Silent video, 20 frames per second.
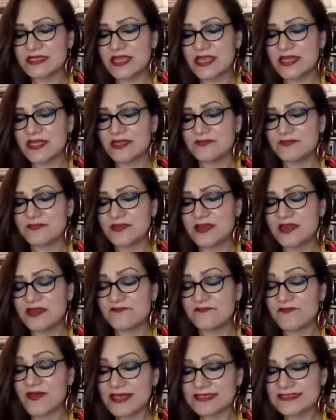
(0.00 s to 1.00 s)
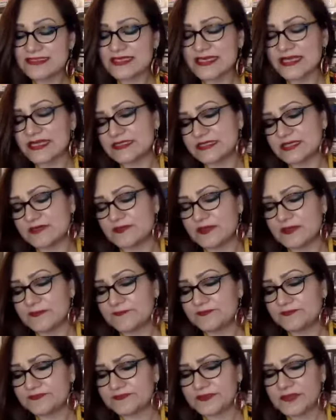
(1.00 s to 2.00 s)
it fascinated me,
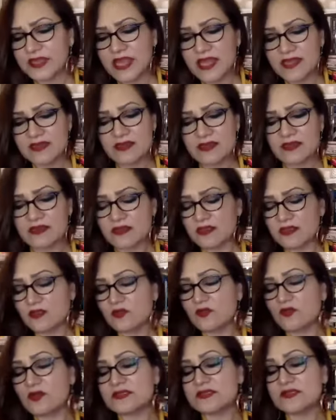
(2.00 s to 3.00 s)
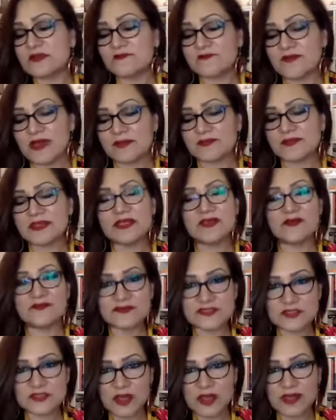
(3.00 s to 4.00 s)
and also a family of
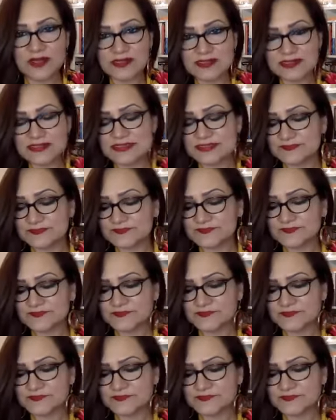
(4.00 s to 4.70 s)
scholars.